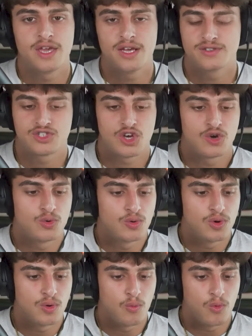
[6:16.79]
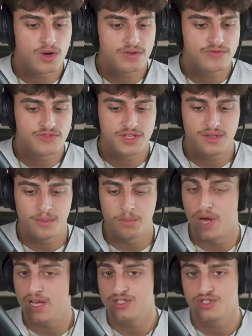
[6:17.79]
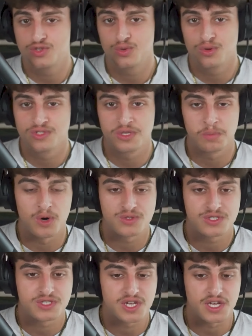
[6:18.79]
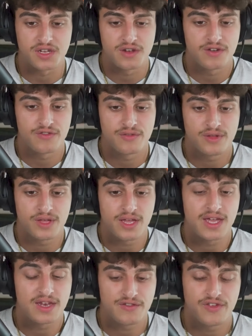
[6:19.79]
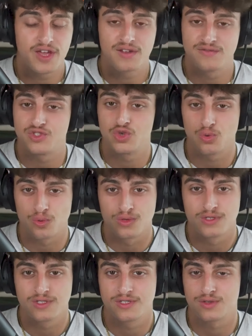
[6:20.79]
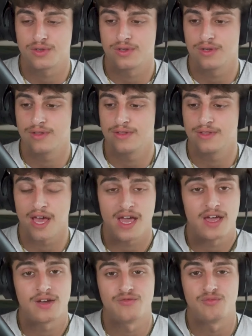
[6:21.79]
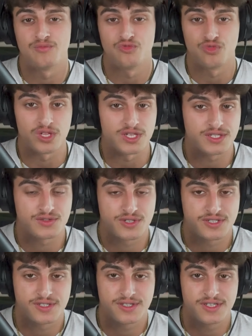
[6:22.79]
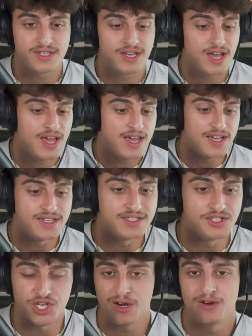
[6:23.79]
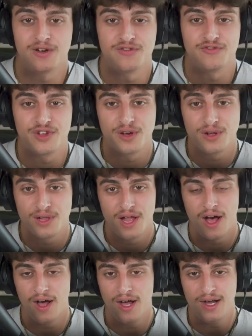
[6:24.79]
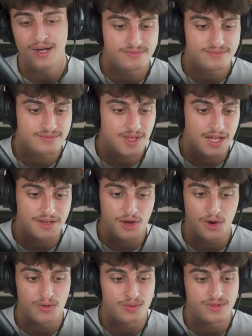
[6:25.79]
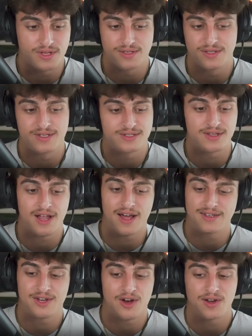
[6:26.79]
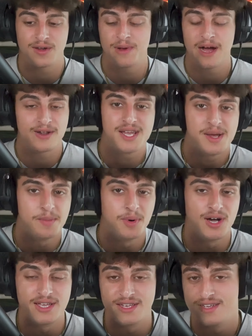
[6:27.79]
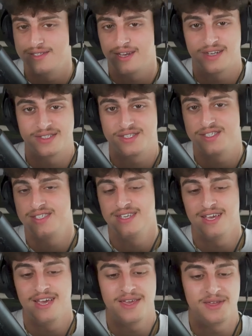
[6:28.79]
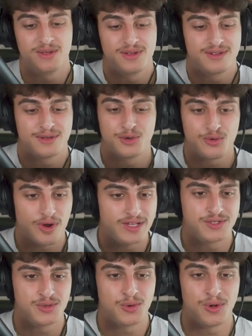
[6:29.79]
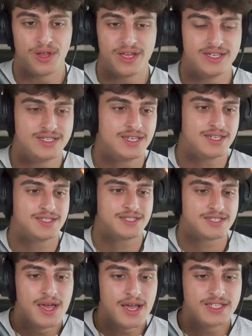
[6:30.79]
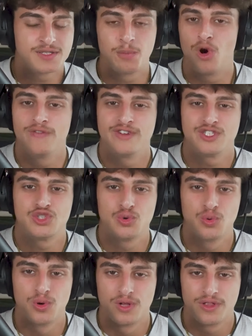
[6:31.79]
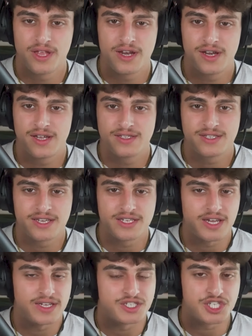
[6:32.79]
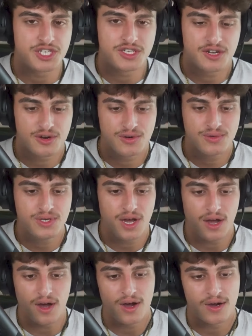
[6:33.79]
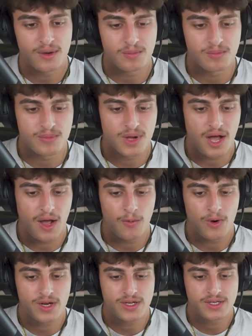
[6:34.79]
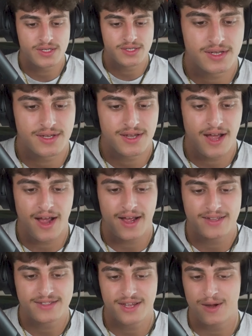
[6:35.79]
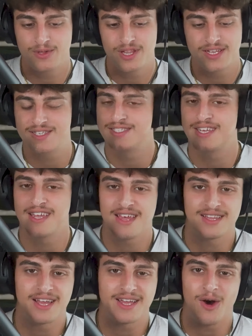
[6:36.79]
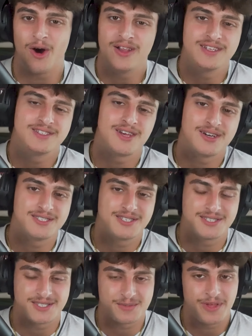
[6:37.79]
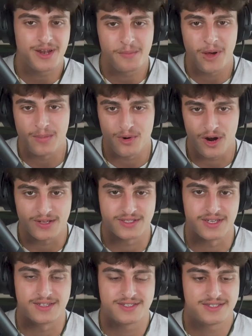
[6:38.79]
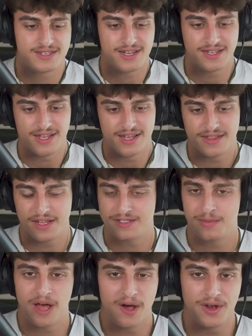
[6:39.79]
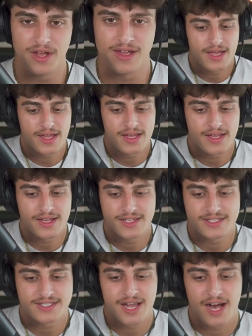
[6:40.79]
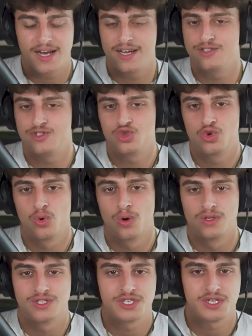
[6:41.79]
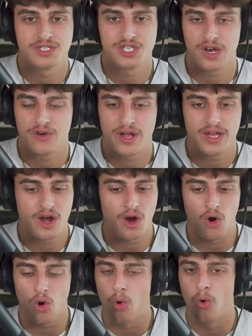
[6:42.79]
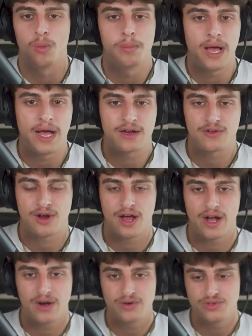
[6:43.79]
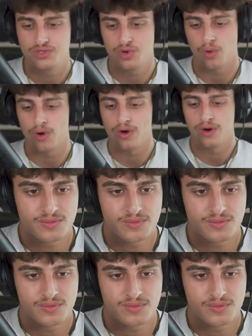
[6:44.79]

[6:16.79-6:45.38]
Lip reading: so one of the best tools and most innovative tools that have released recently is generative fill. I know there's a lot of talk about it, but it is honestly a great tool. It's more of a tool than it is a cheat code. I would like to say that, like, all it does is speed up my process, and that's about it. It's not a tool to generate a whole background or